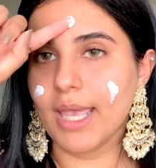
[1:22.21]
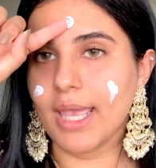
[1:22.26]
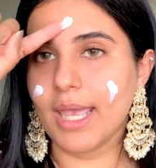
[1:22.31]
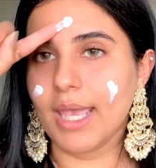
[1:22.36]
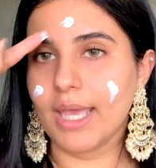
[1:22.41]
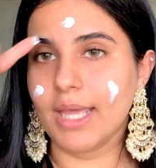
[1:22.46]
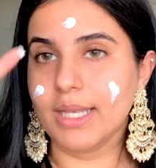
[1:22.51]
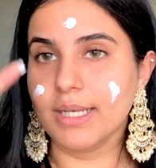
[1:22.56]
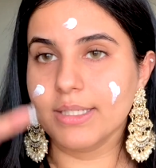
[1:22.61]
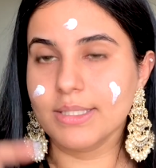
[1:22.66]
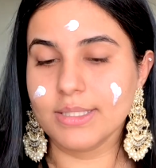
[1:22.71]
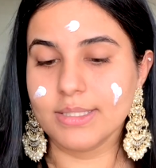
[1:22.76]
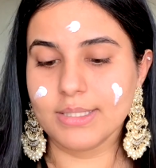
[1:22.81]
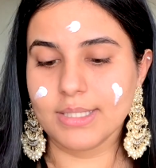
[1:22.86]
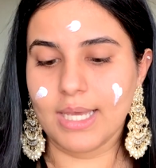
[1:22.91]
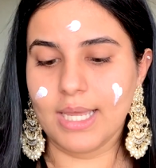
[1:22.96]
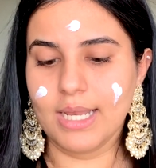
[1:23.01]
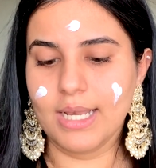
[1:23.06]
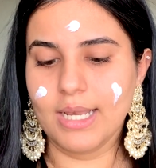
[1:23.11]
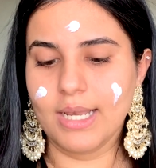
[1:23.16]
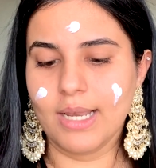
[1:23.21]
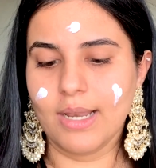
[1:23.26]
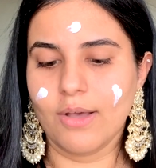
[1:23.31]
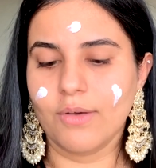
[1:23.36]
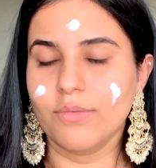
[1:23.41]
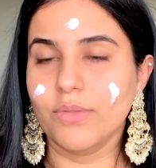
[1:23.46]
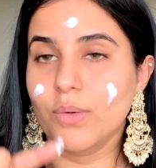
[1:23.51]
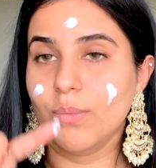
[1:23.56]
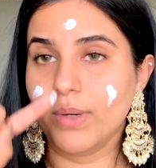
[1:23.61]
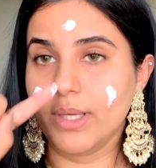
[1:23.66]
And I
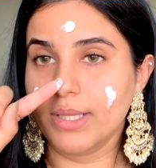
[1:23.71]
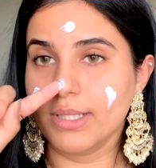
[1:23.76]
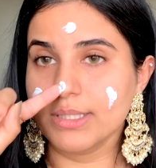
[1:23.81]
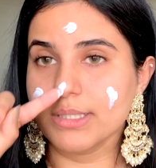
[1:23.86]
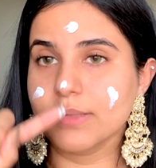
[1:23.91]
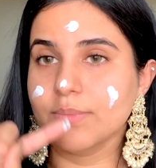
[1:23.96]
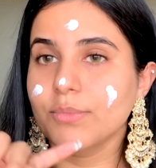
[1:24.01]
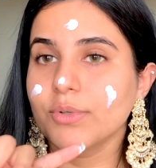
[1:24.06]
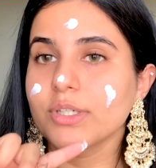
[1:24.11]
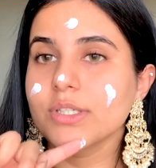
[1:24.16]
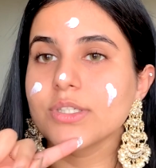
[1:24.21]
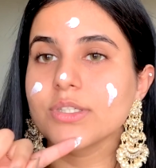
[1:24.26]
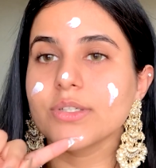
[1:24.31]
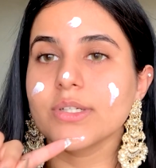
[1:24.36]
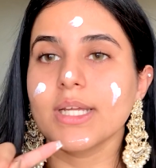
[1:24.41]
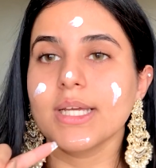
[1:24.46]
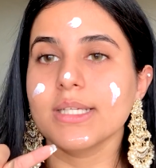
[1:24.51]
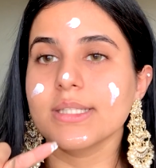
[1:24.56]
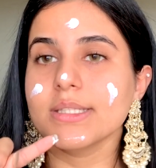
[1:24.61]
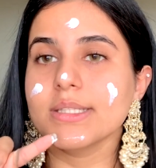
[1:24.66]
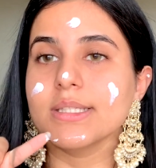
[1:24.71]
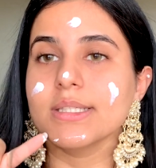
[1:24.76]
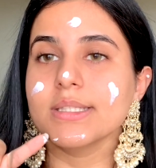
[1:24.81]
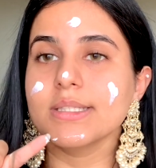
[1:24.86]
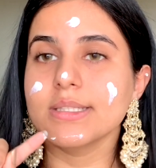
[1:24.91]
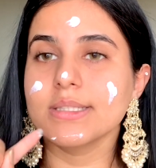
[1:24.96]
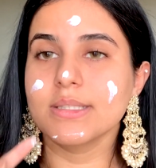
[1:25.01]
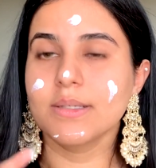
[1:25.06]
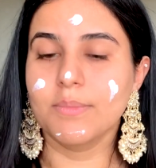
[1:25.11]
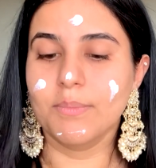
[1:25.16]
love the way this
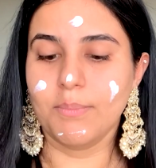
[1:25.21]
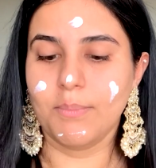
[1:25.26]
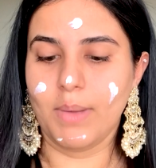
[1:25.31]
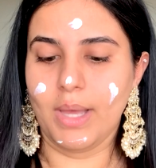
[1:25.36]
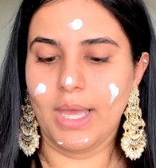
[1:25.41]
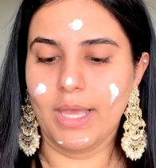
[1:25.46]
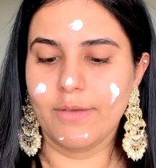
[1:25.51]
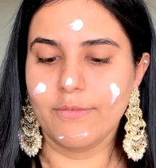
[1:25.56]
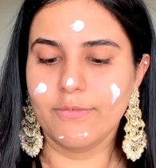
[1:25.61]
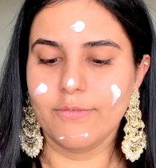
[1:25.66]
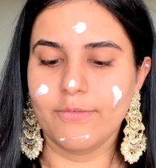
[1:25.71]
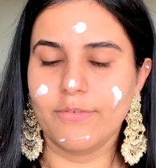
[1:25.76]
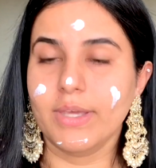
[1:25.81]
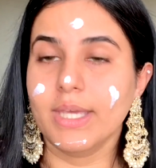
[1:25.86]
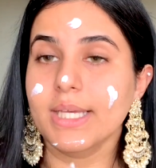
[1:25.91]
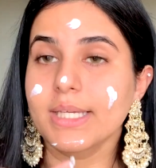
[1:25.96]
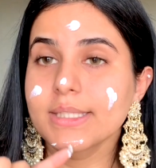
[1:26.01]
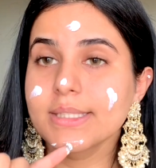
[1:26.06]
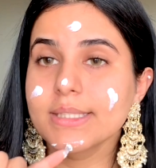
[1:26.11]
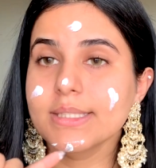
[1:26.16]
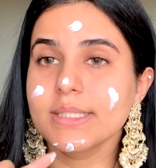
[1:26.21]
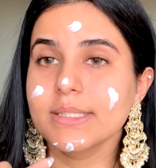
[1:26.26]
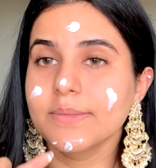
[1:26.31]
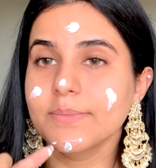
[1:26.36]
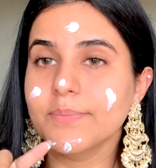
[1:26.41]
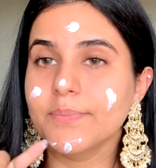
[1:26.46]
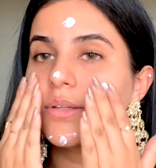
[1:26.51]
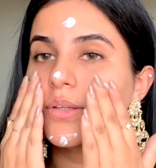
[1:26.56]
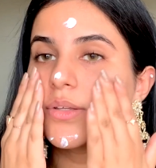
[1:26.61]
moisturizes my face.